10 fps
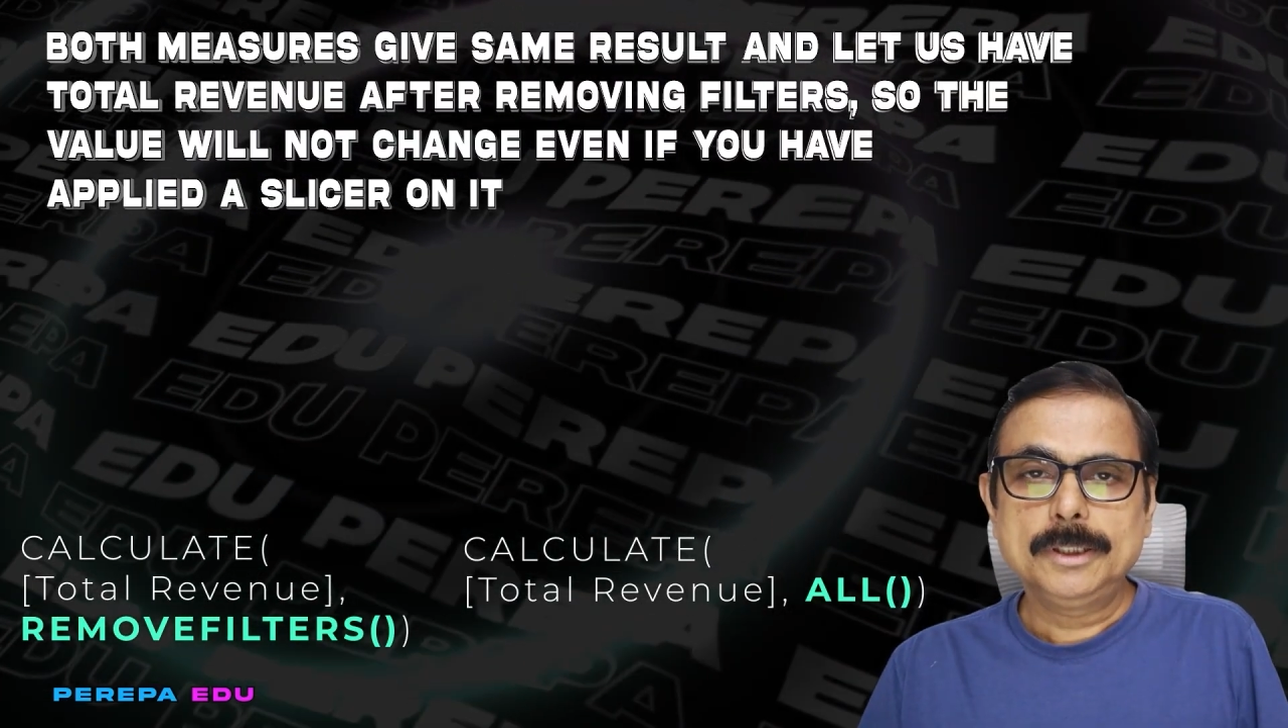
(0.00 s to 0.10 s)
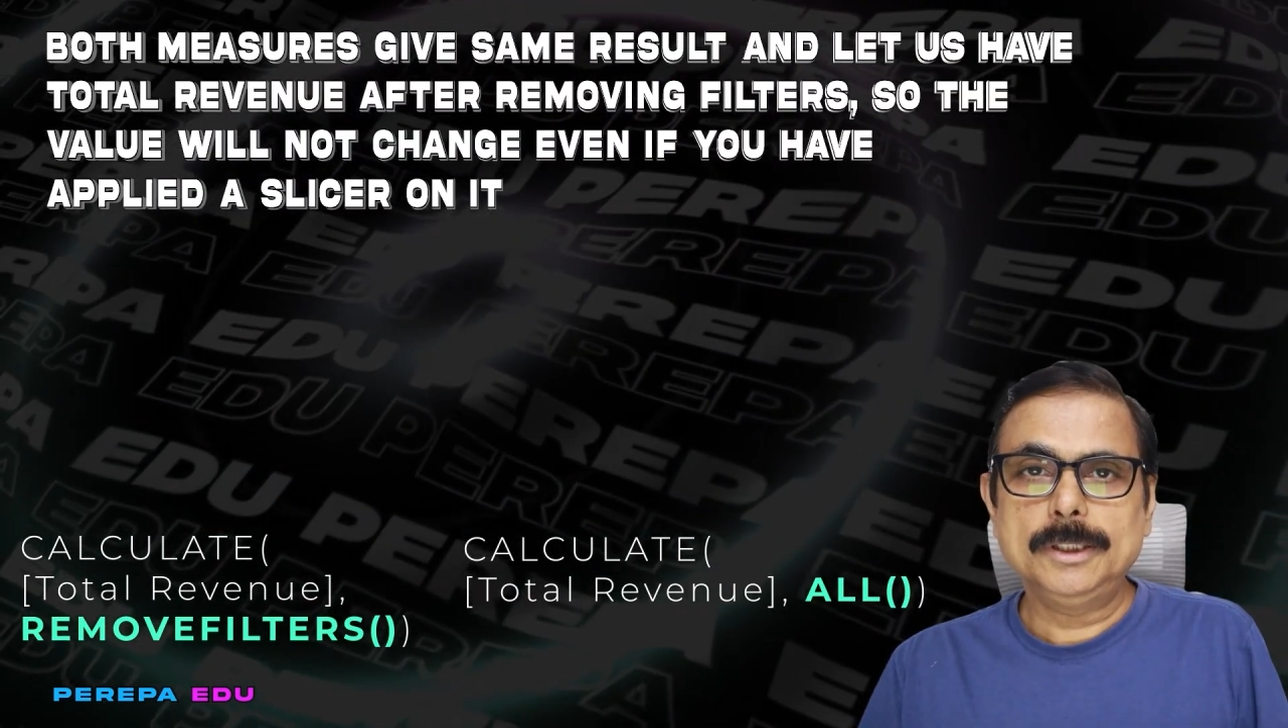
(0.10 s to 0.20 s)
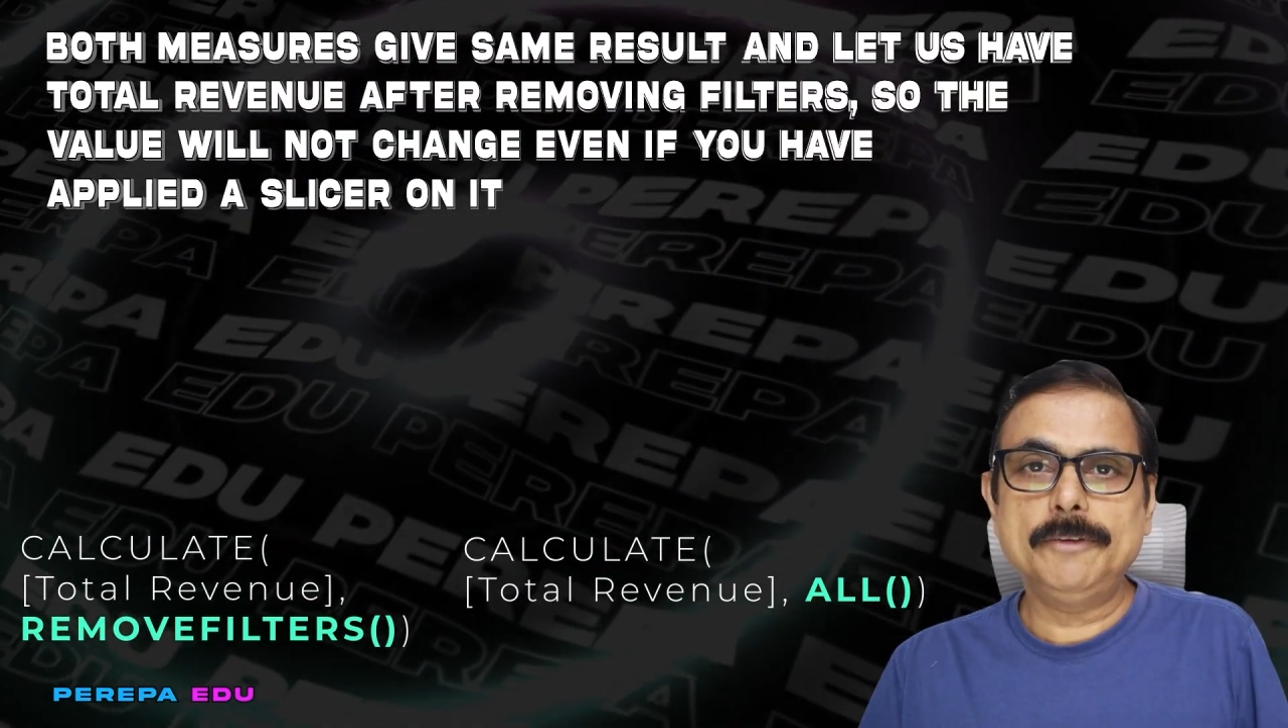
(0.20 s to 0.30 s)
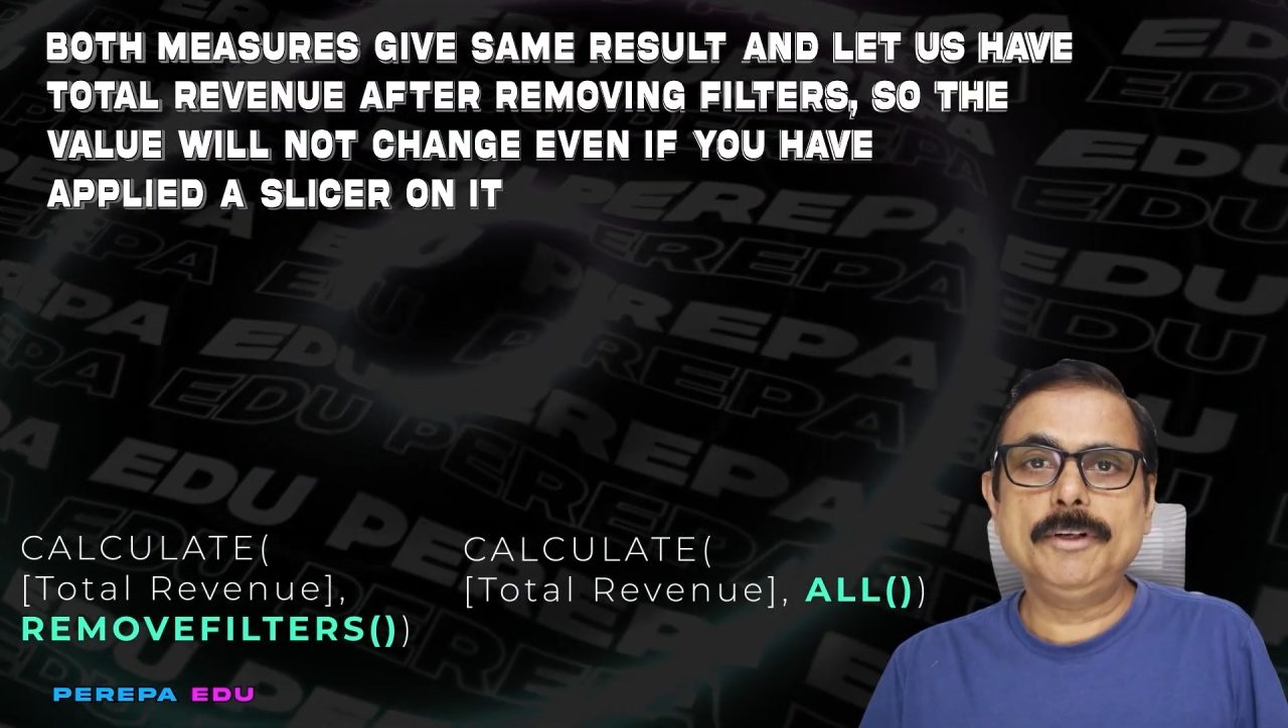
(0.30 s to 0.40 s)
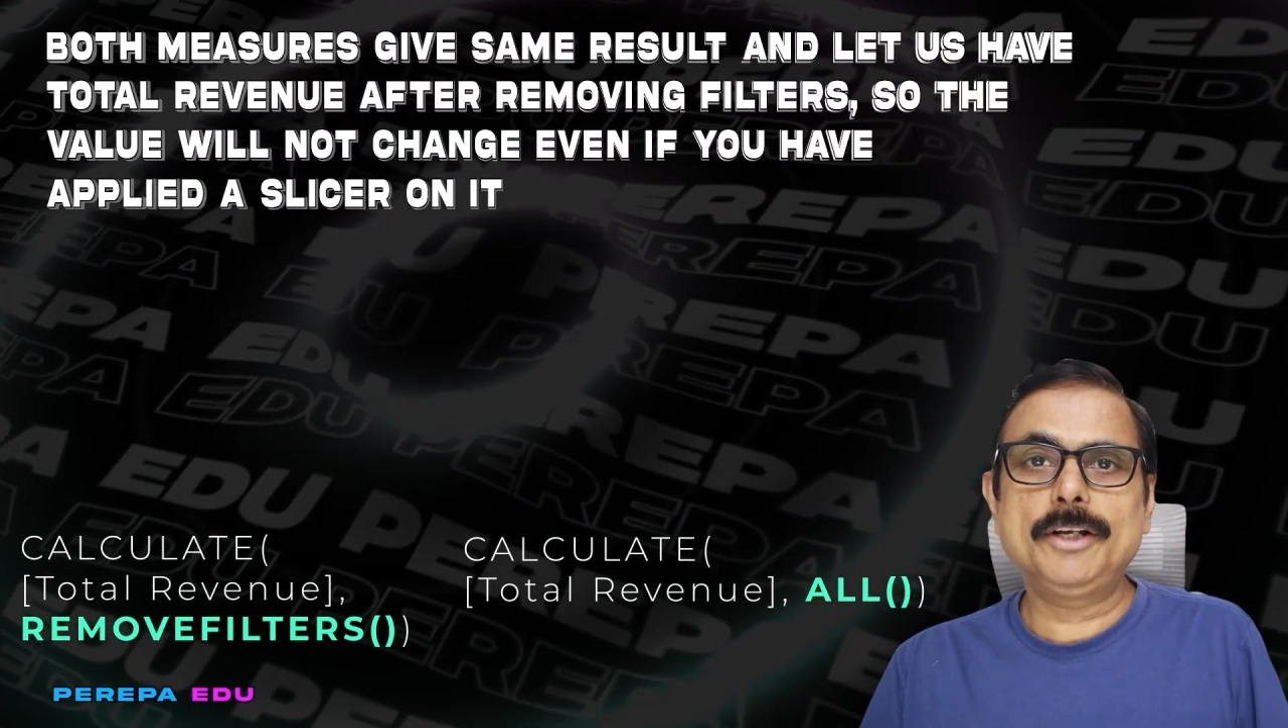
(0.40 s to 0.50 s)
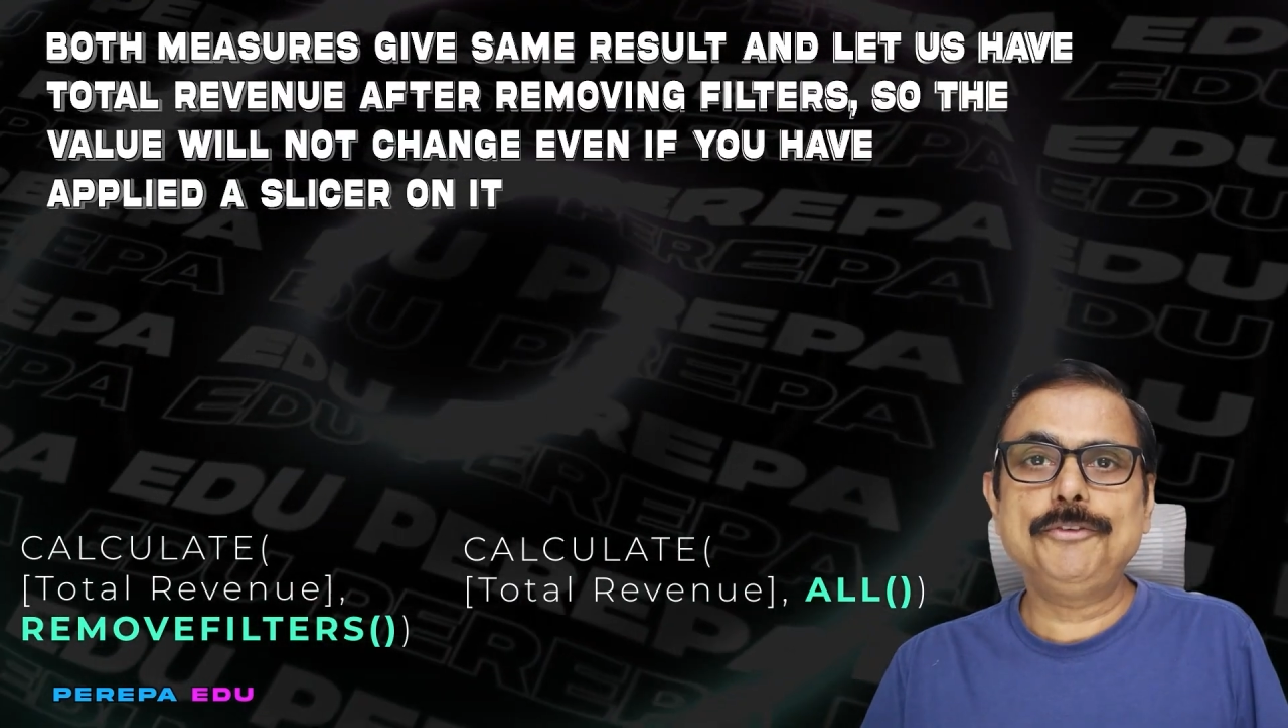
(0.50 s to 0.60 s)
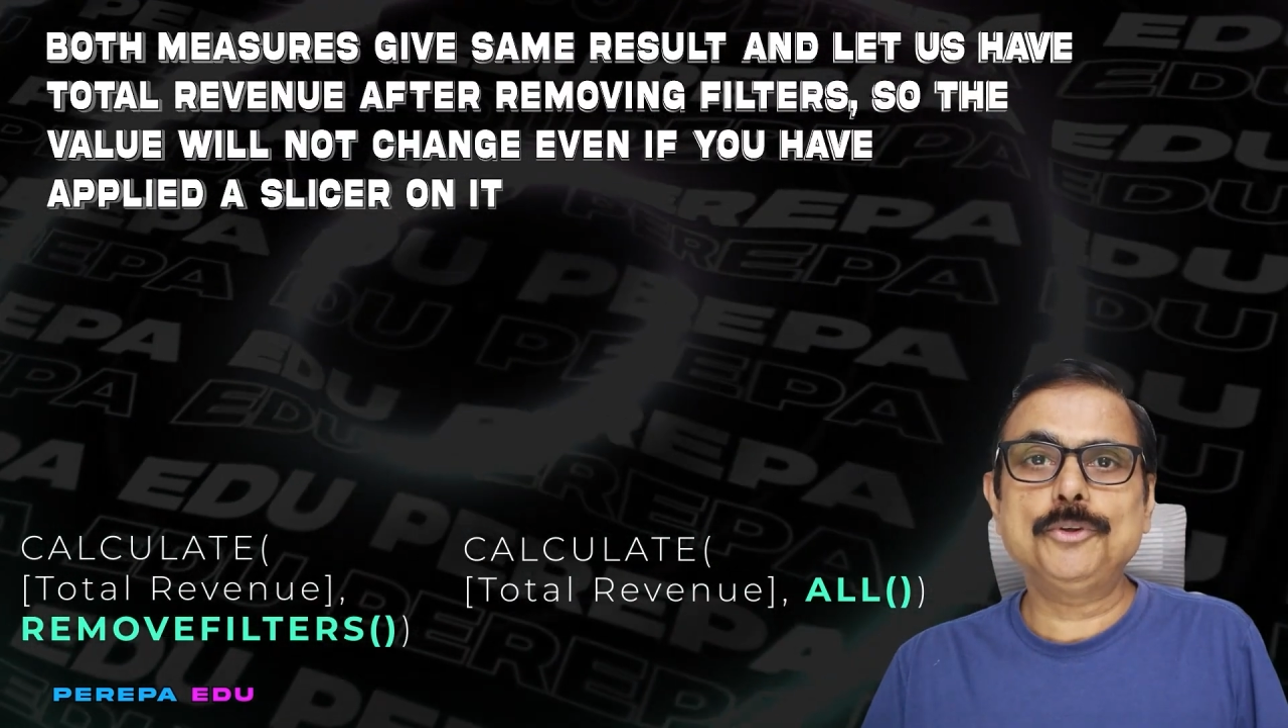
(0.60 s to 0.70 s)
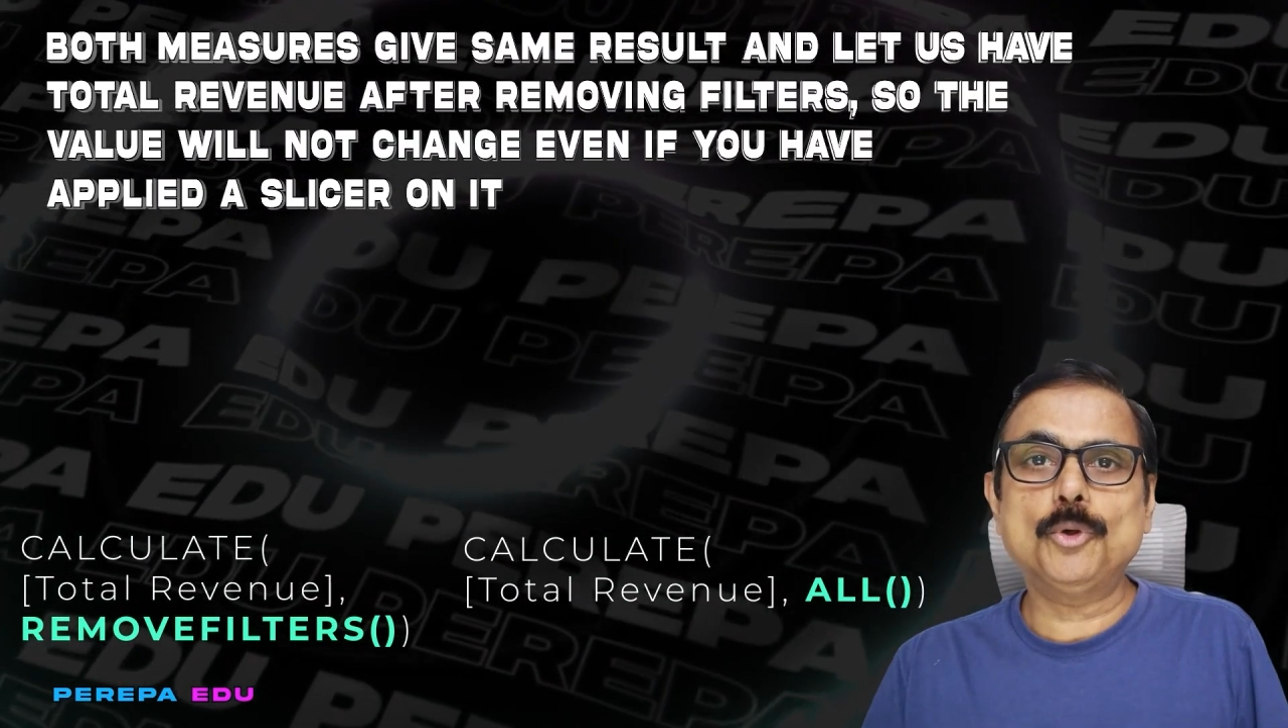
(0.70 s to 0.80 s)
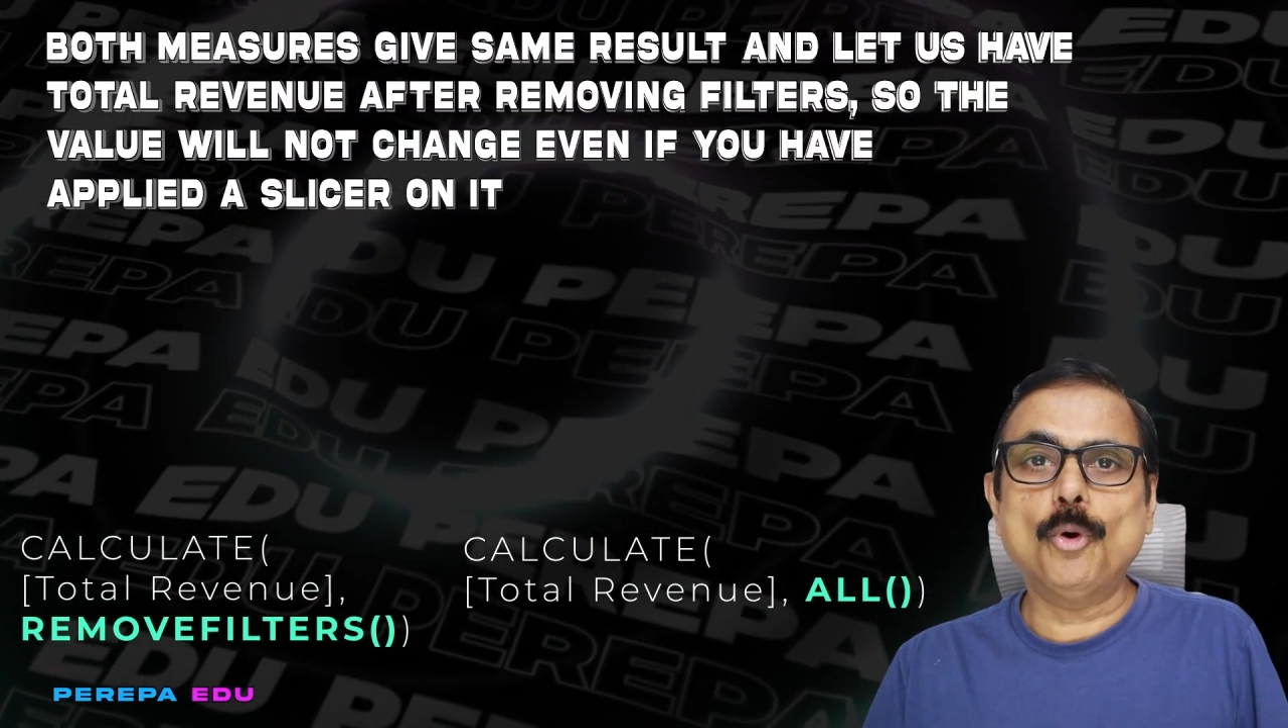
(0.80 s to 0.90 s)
they will give you